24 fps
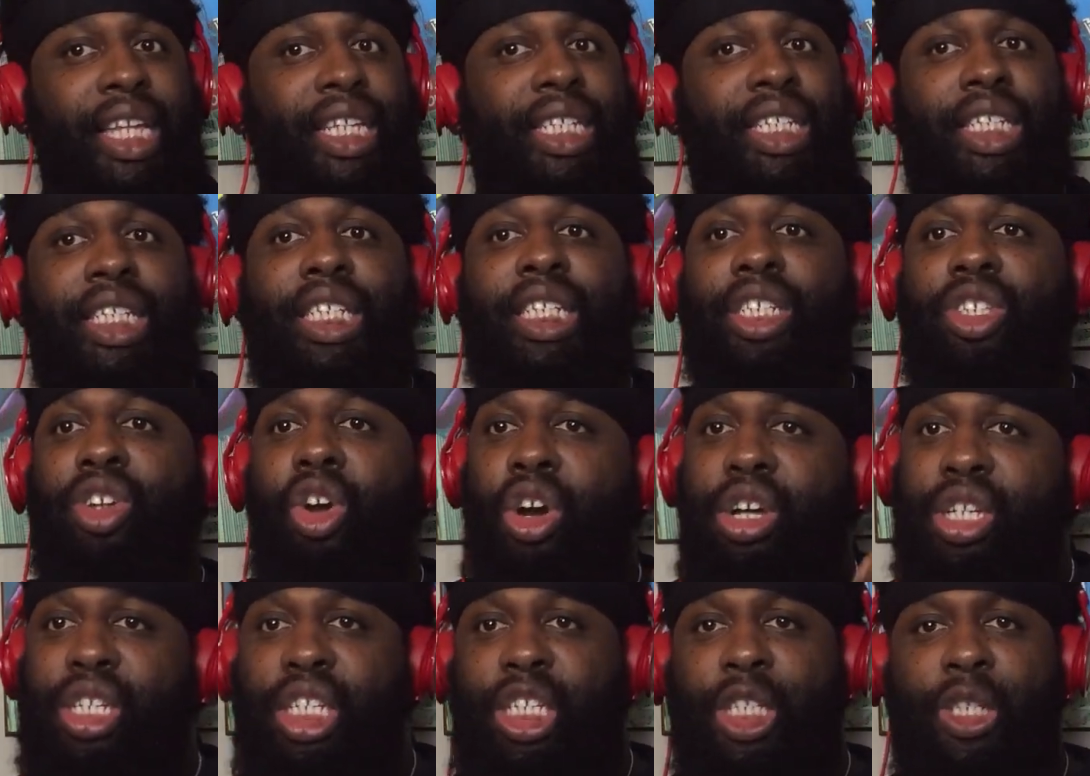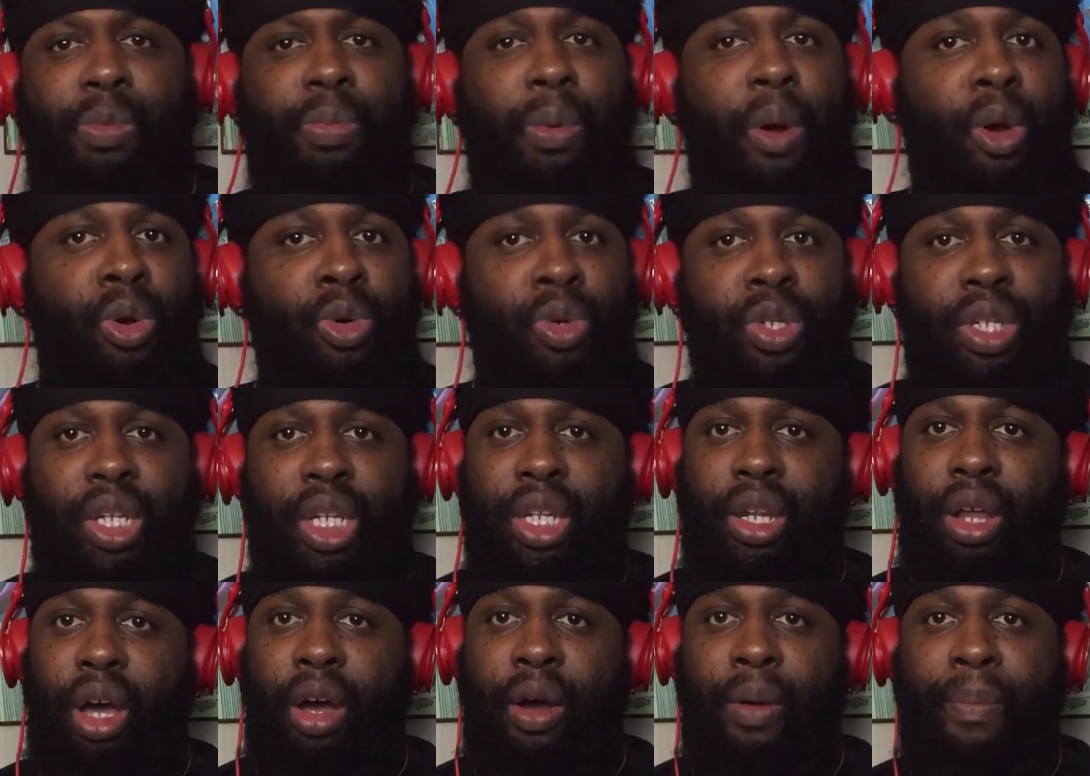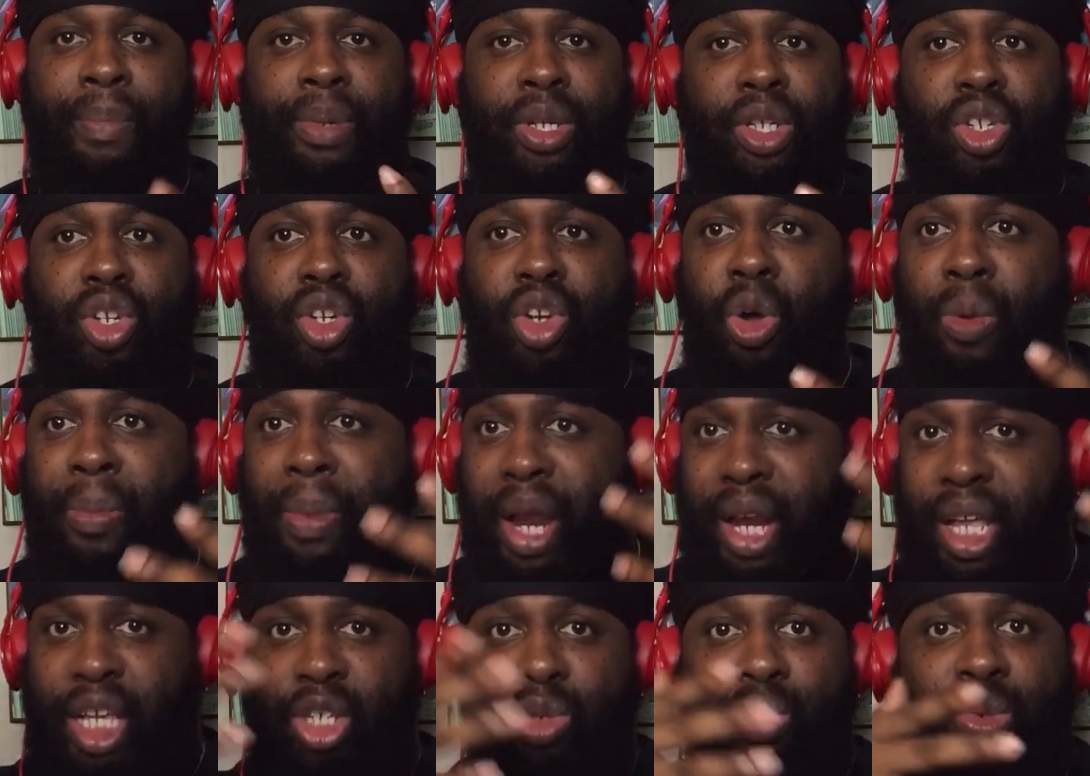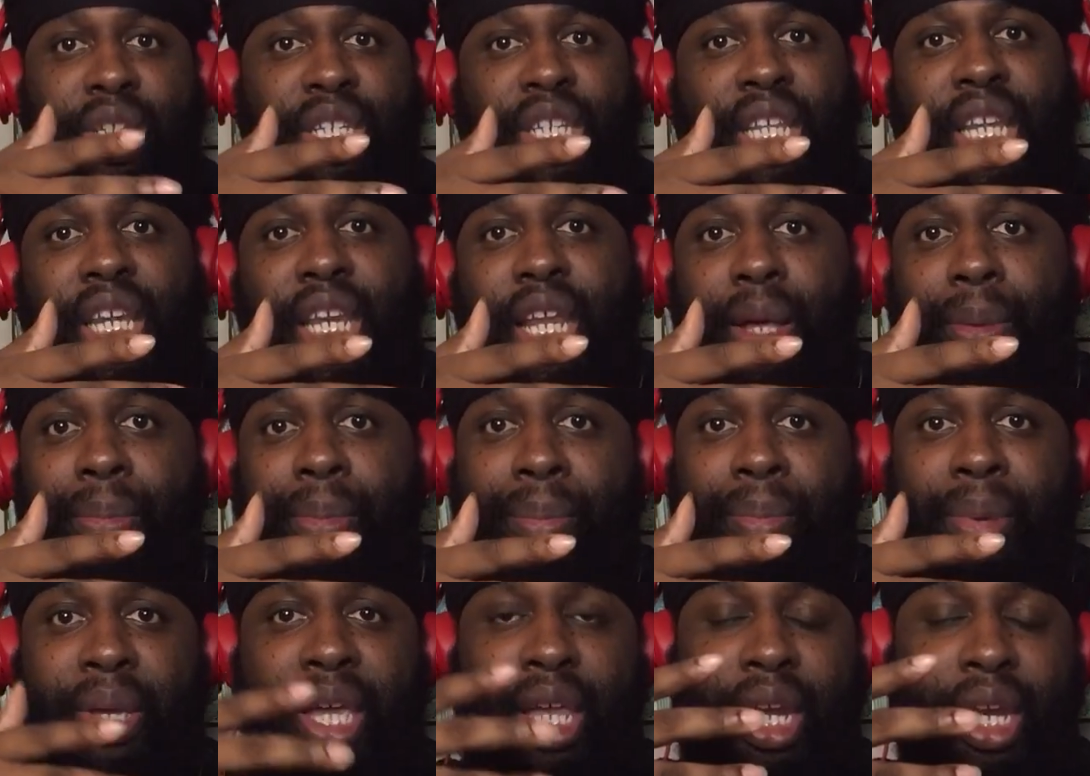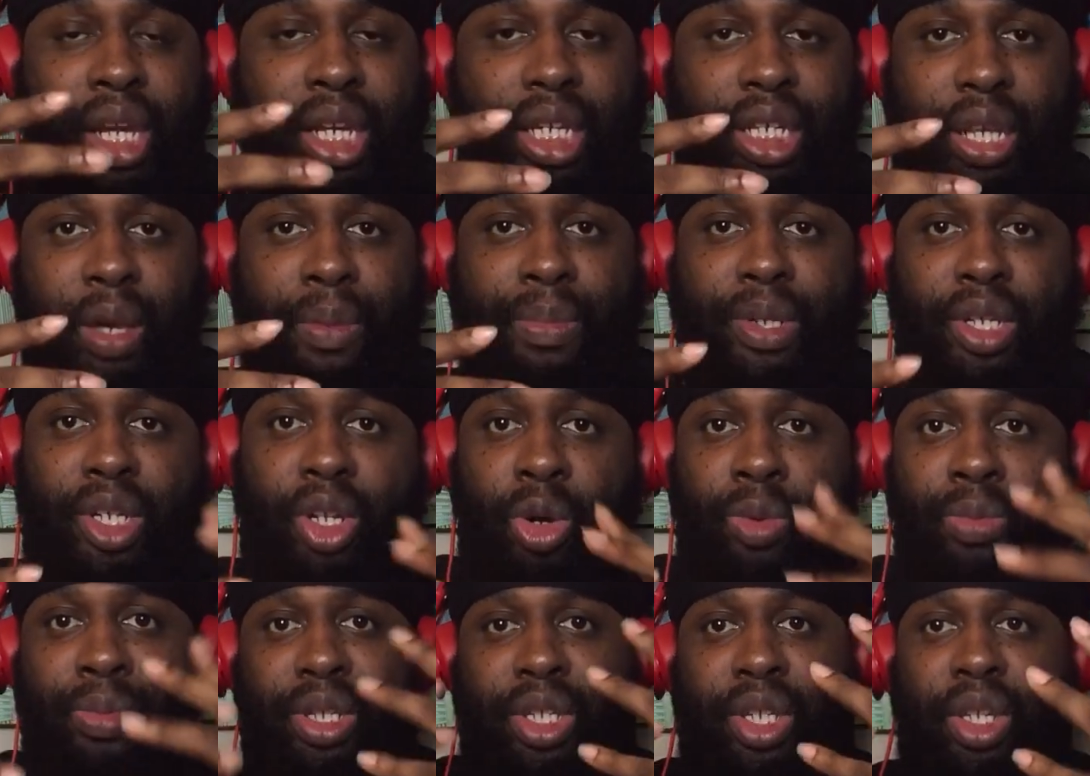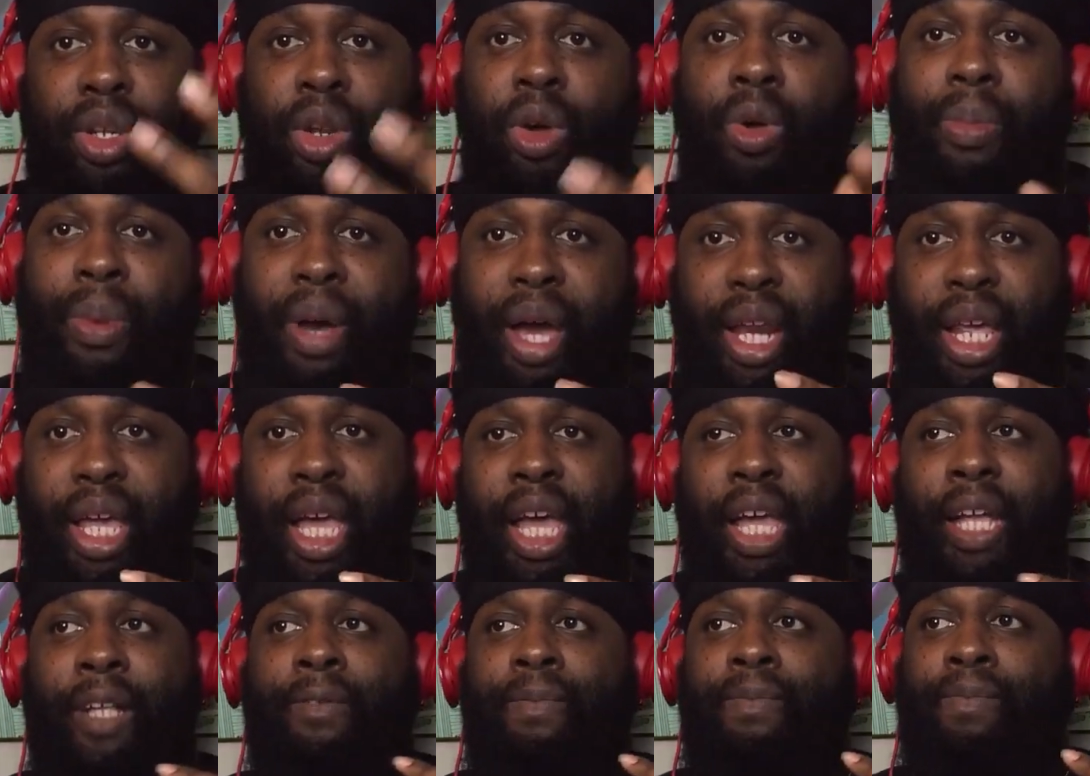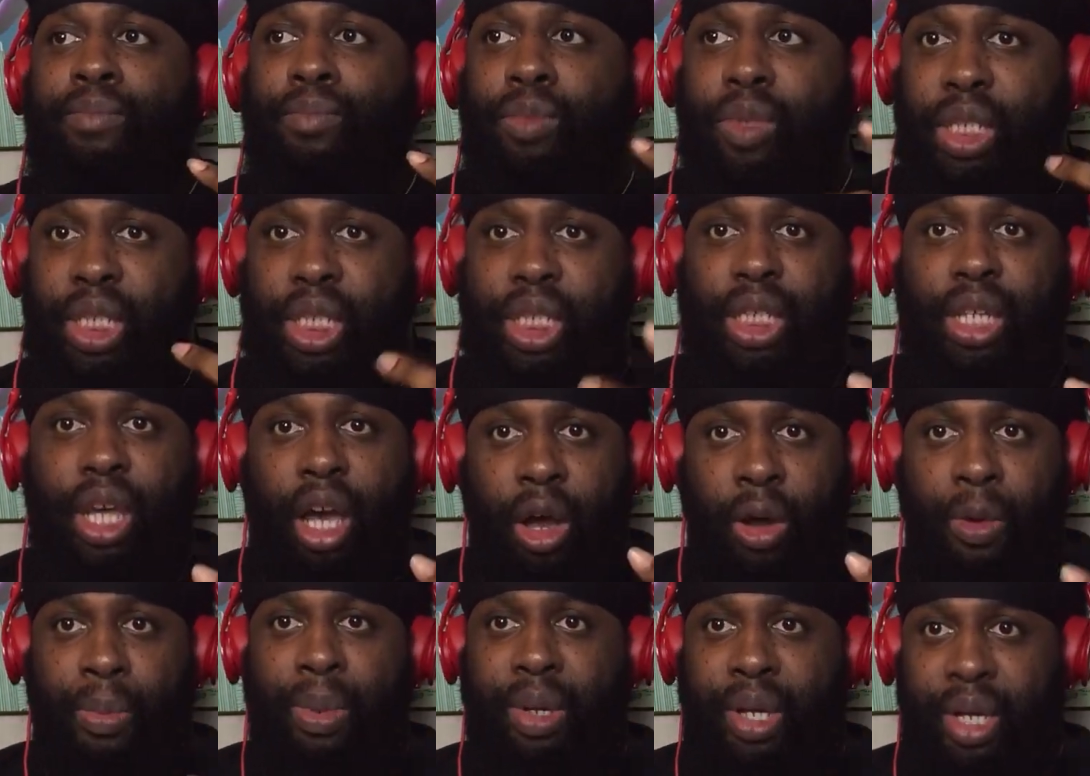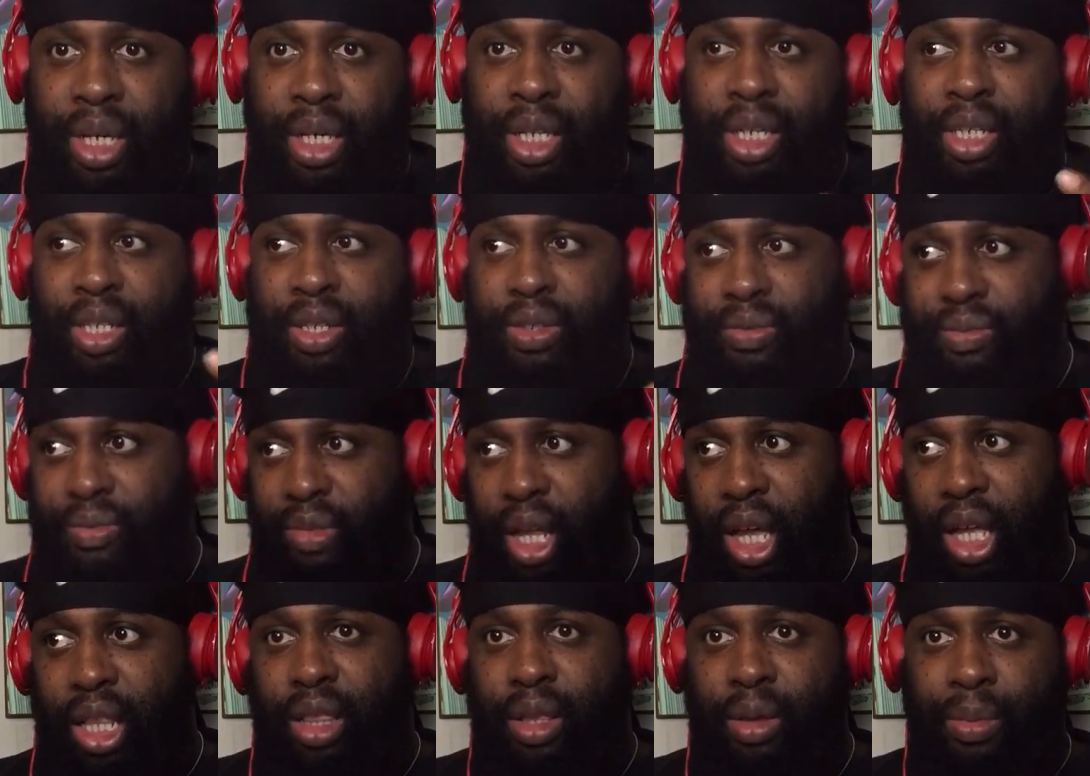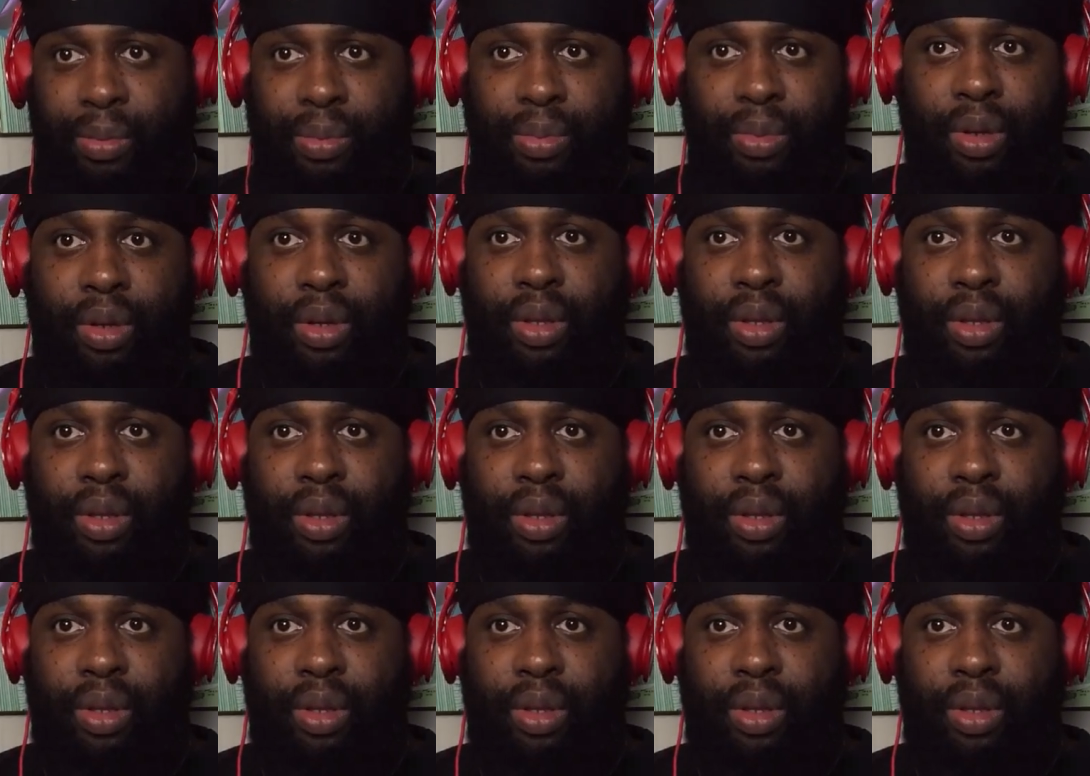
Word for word: She starts exposing Mr. Nobody, because we seen at the beginning of this episode, Mr. Nobody. This is all because like the